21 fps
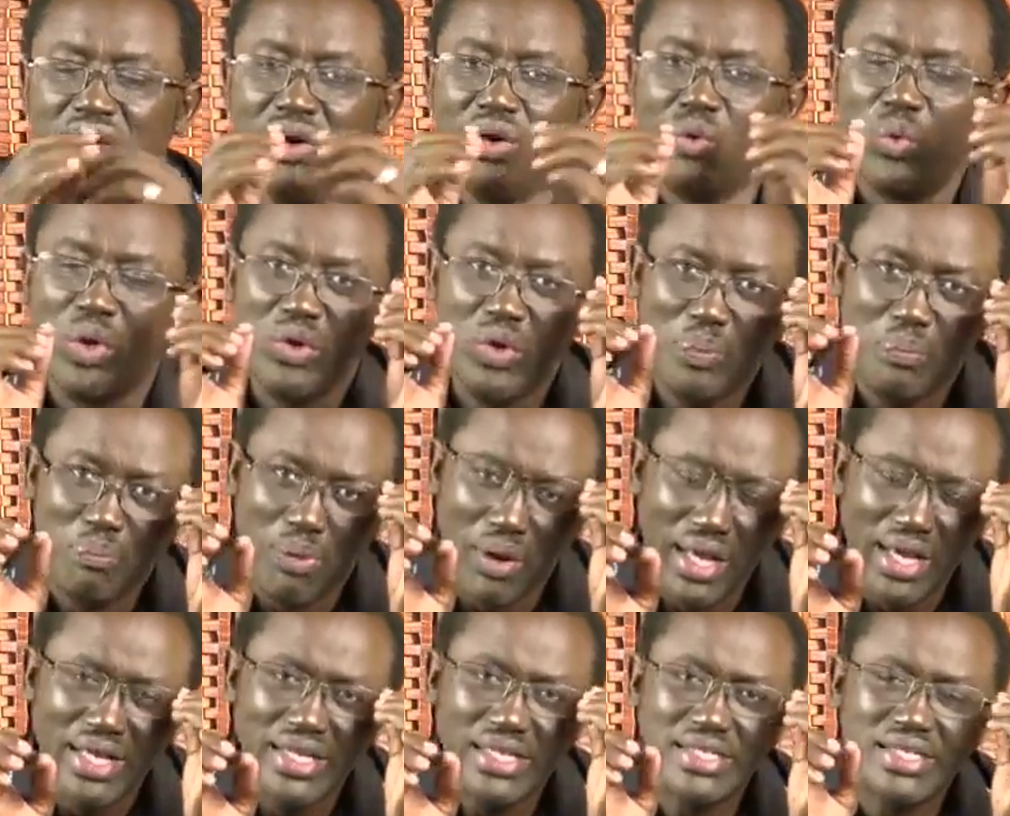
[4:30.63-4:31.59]
When you
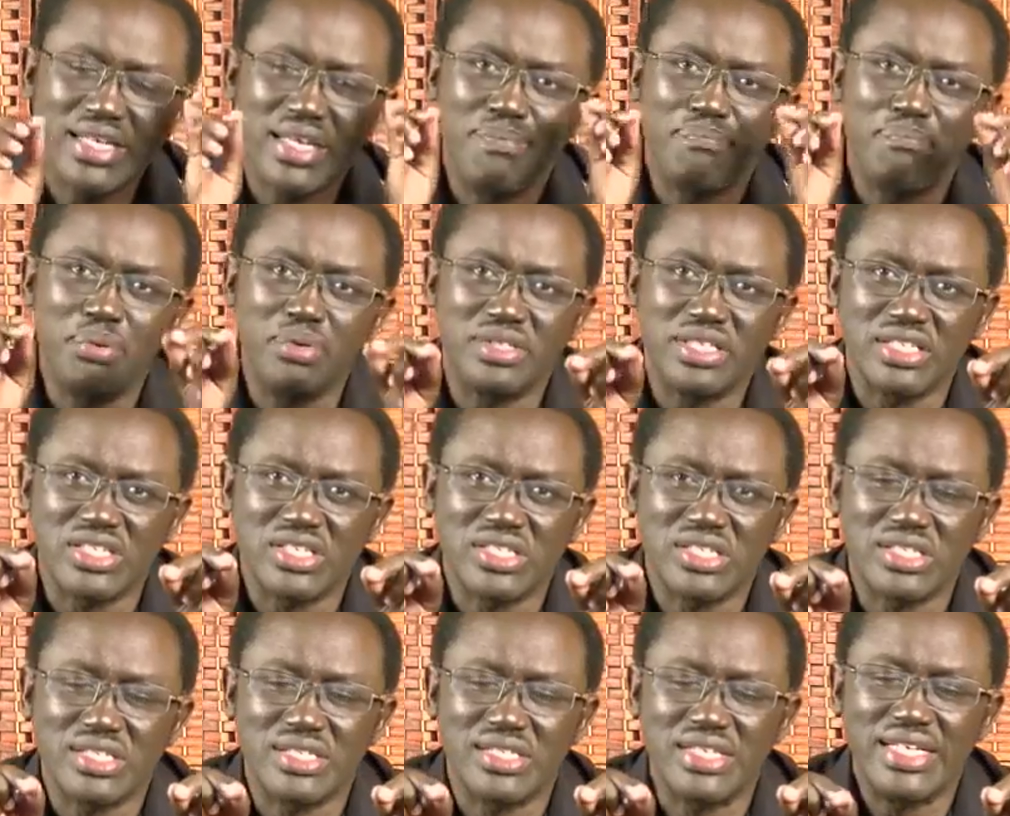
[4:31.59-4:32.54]
plant and put a
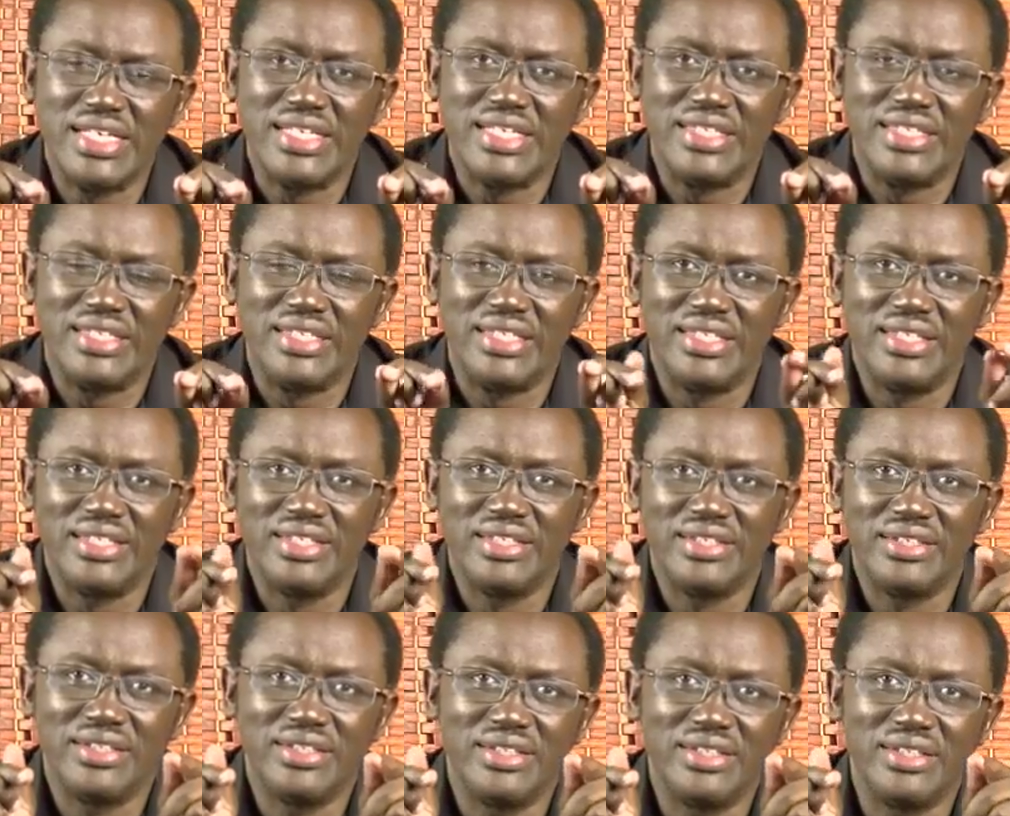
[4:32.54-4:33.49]
seed
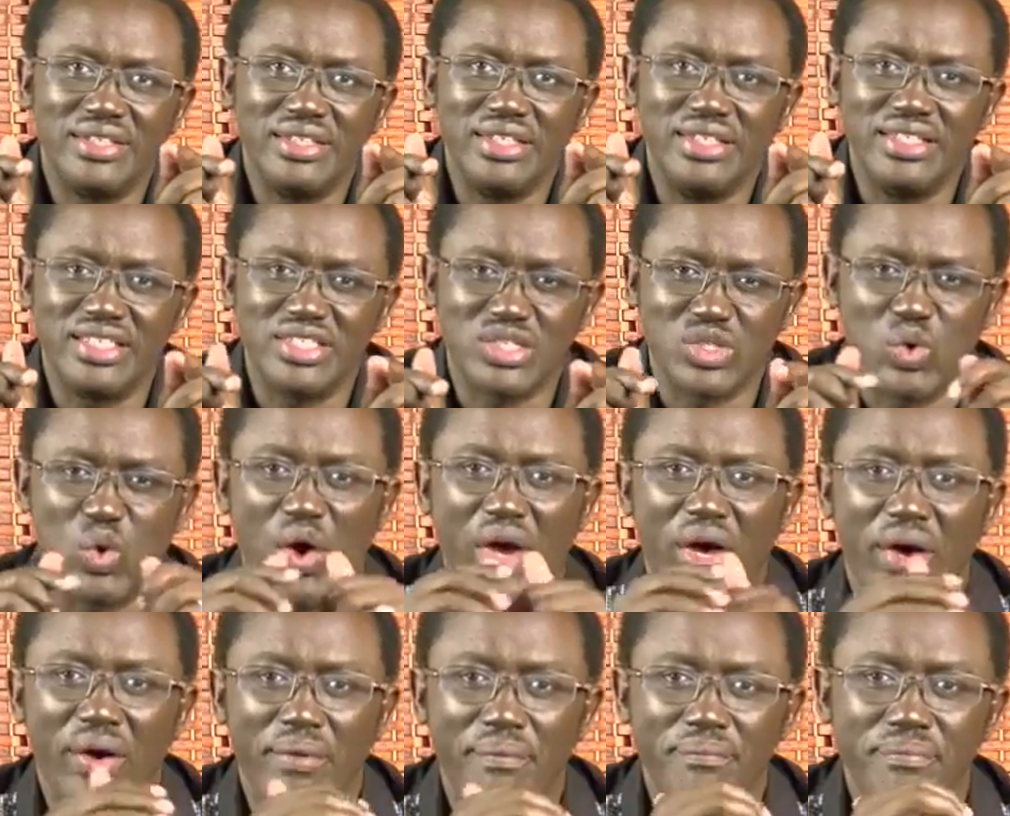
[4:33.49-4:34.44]
in the
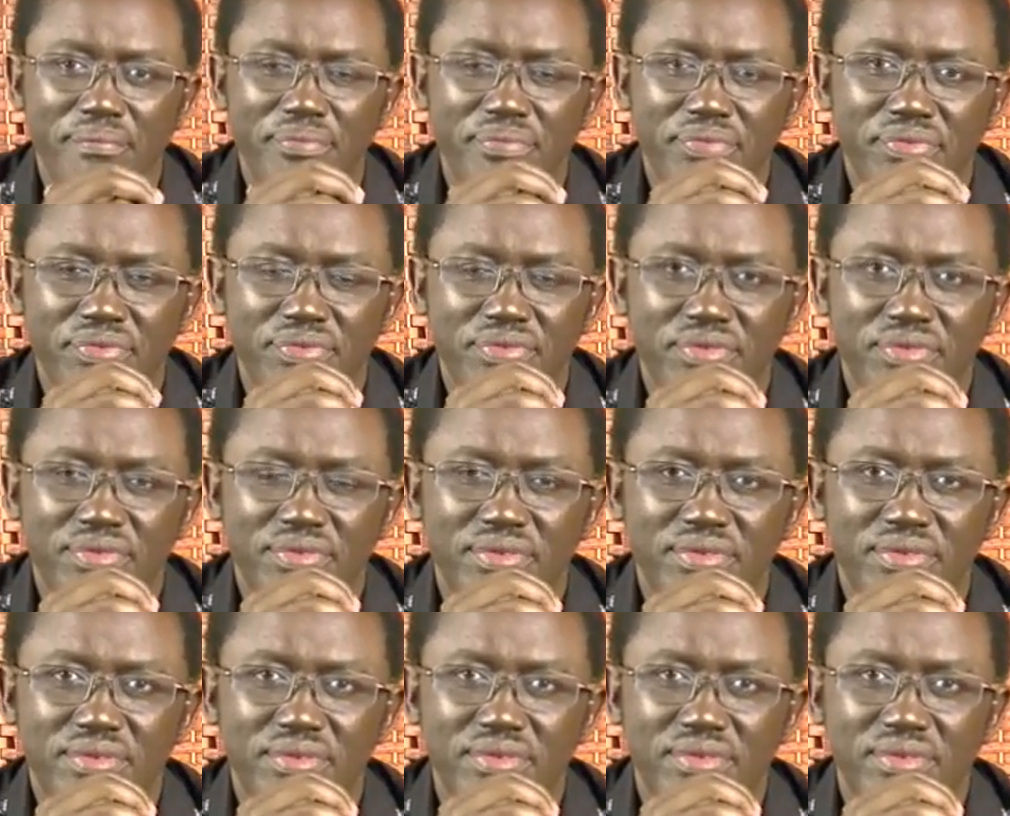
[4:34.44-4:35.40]
soil,
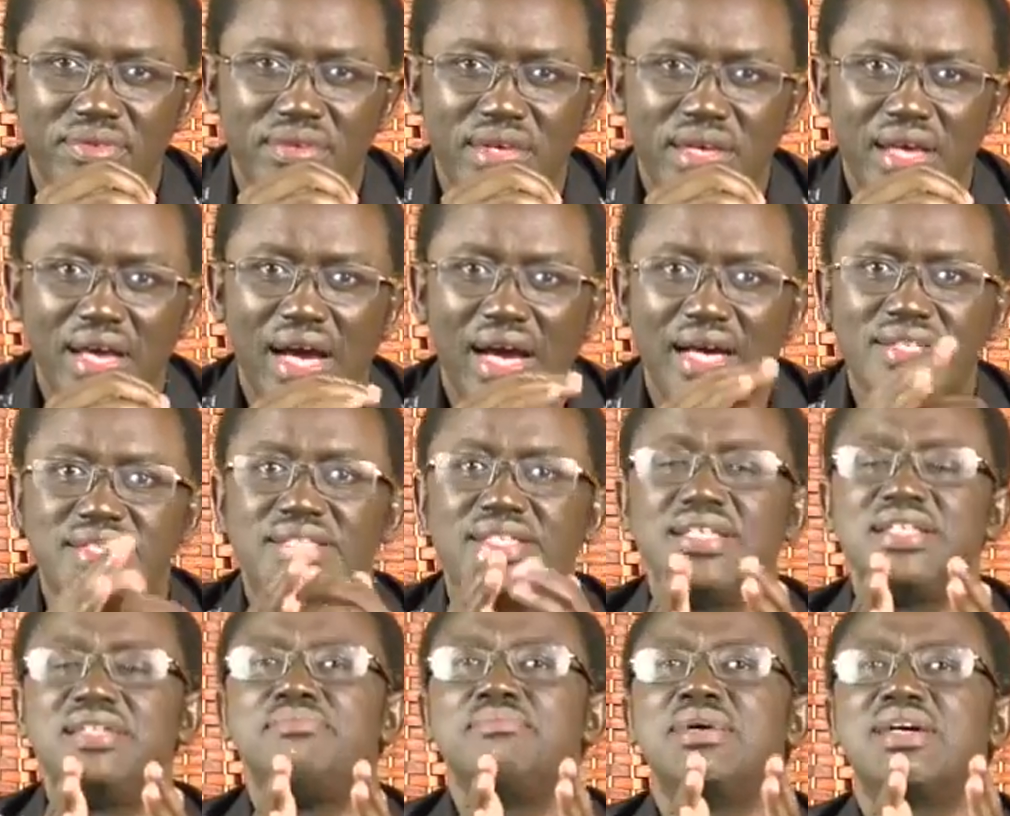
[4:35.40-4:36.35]
a
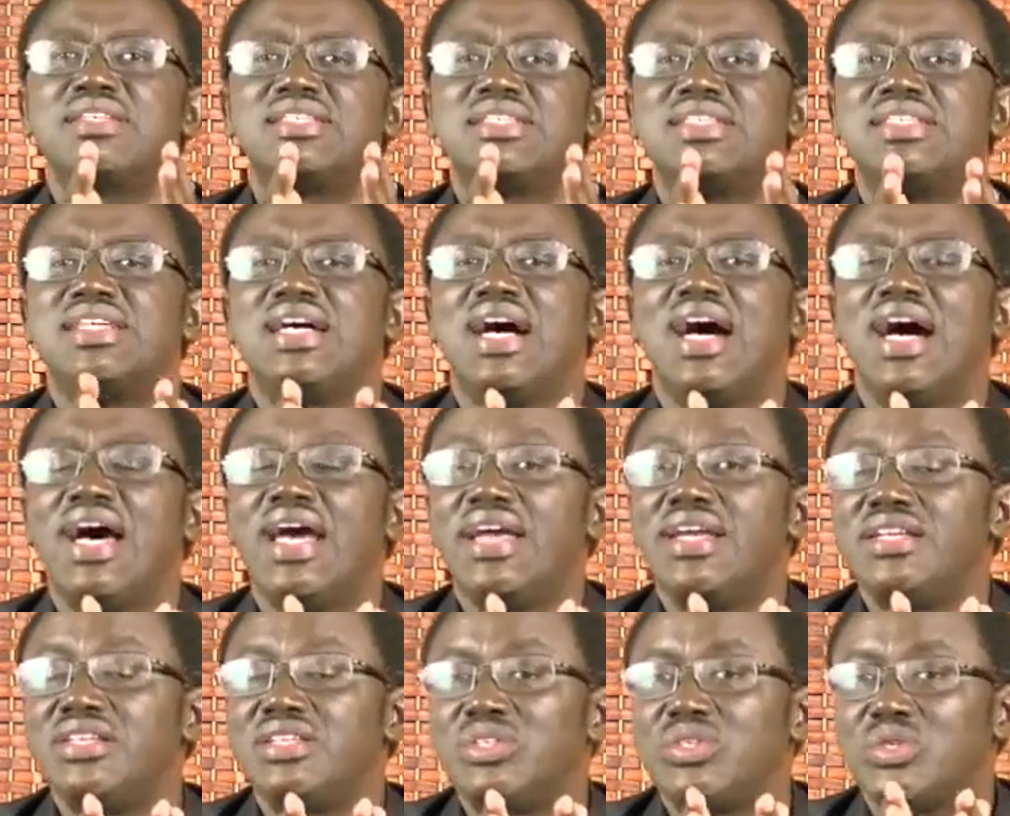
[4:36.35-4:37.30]
seed must
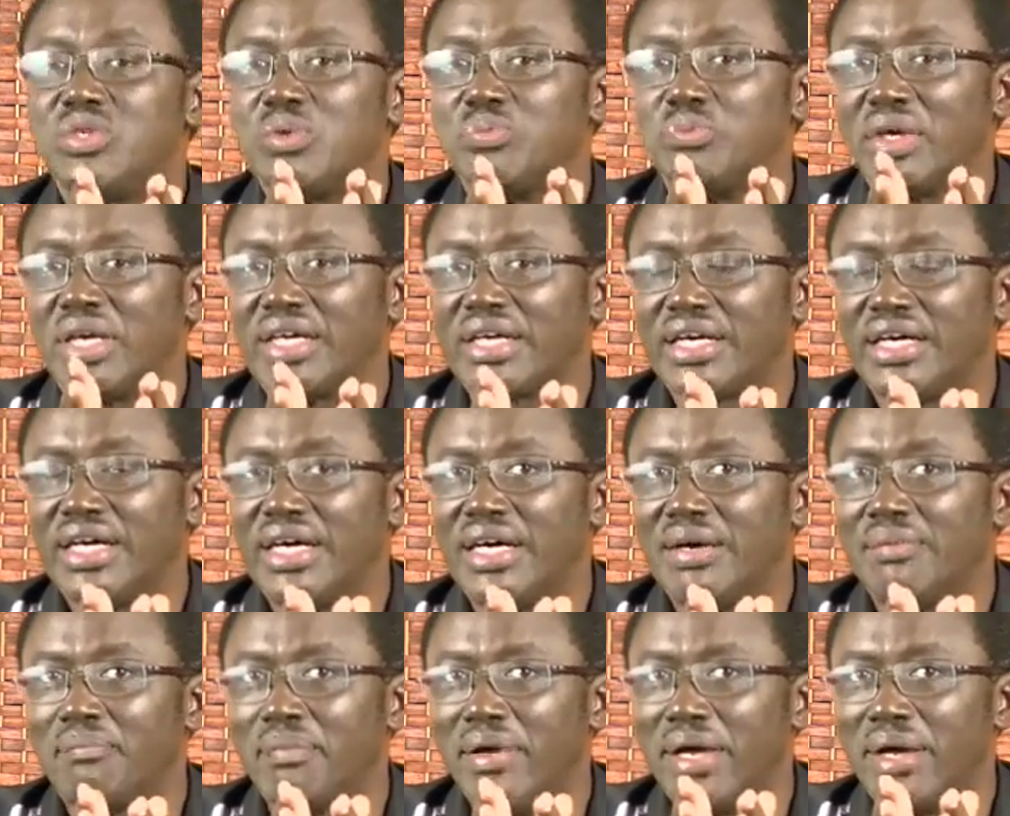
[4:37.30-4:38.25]
die to
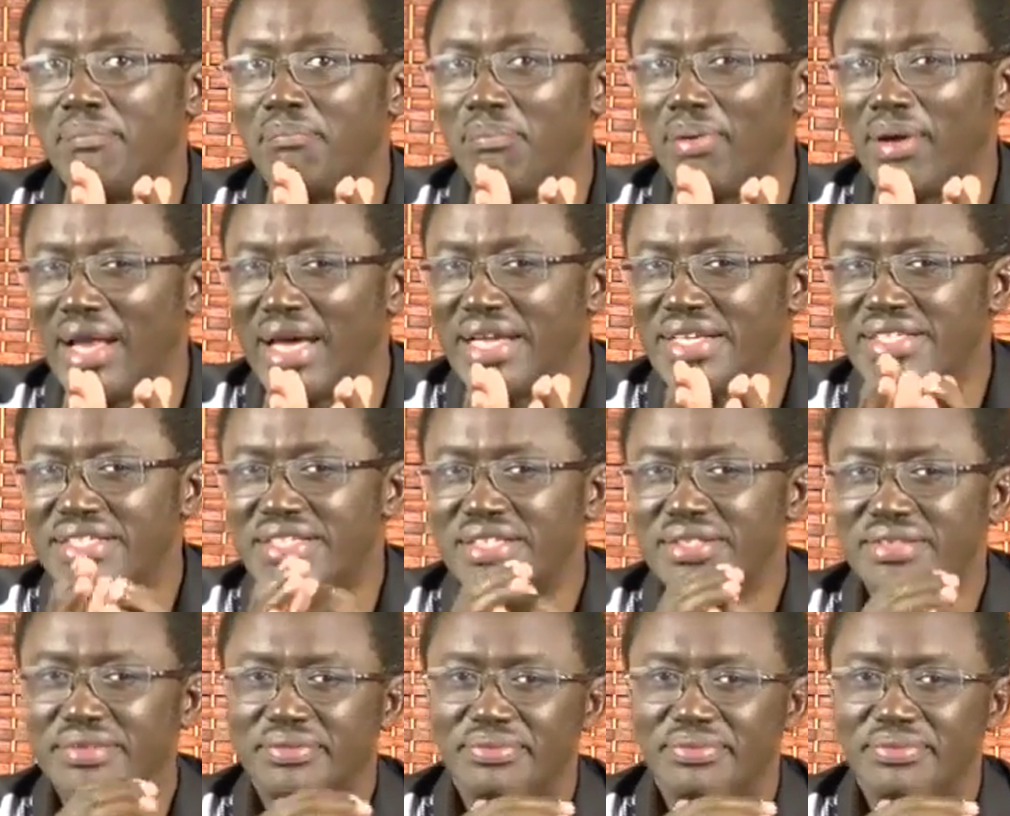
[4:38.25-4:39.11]
become a plant.